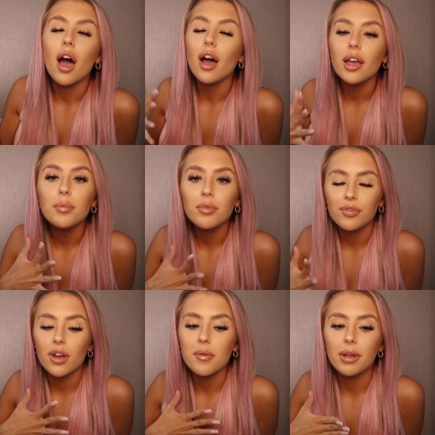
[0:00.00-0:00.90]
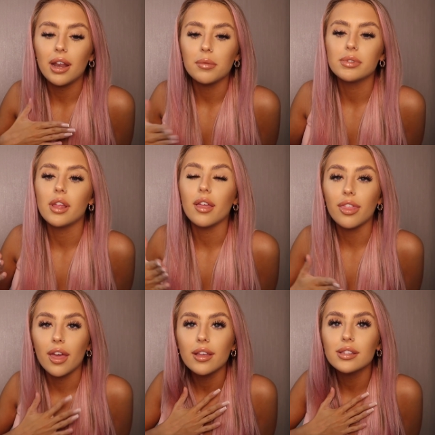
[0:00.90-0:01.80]
I prefer my lips like
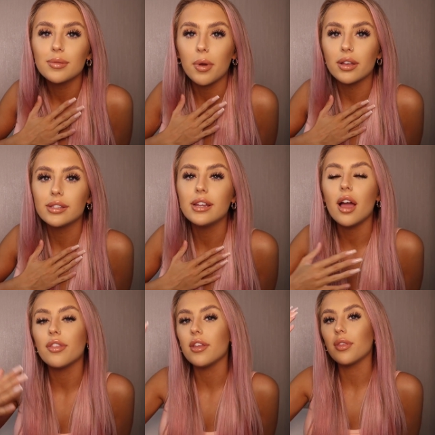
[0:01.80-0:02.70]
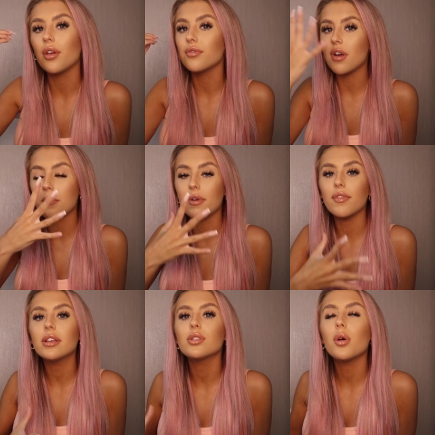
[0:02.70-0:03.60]
this. Personally, I think they frame my
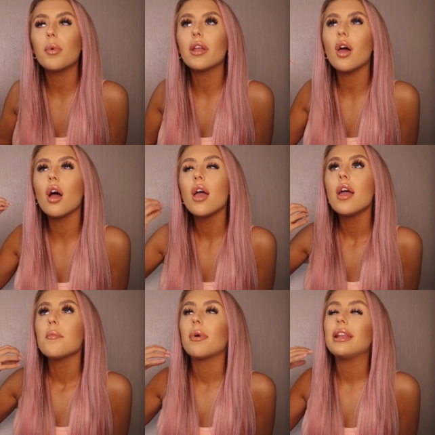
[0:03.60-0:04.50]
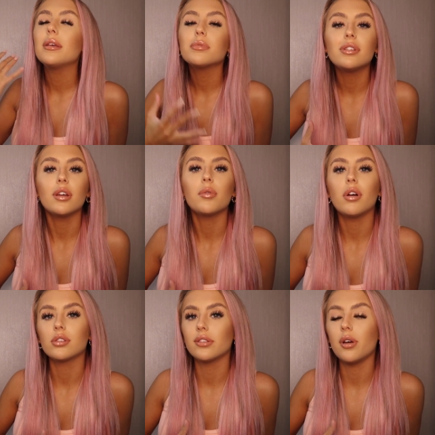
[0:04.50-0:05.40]
face a lot better. My lipstick
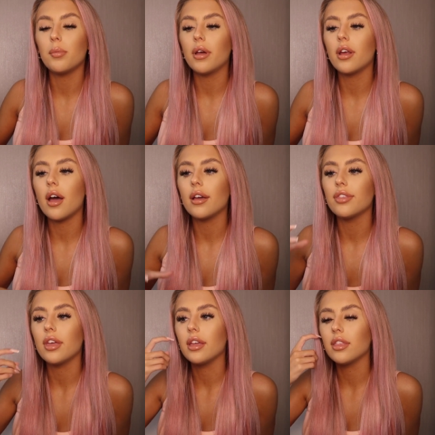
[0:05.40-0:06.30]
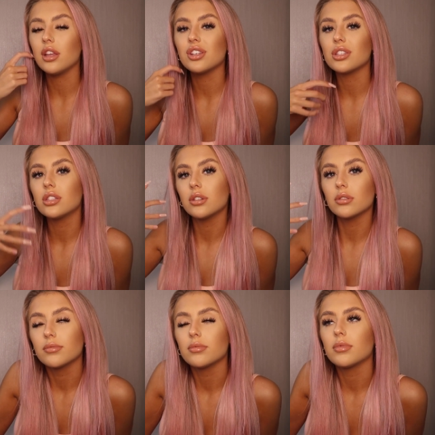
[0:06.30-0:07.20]
works a lot better. I think they just,
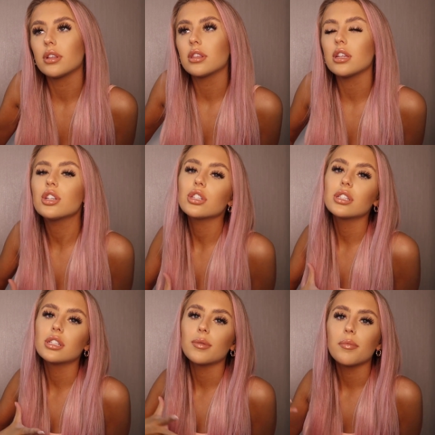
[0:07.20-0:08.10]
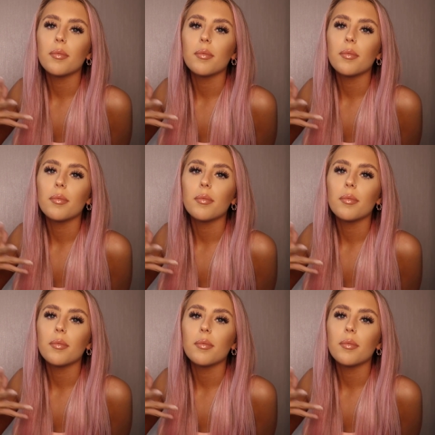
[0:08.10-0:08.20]
they just...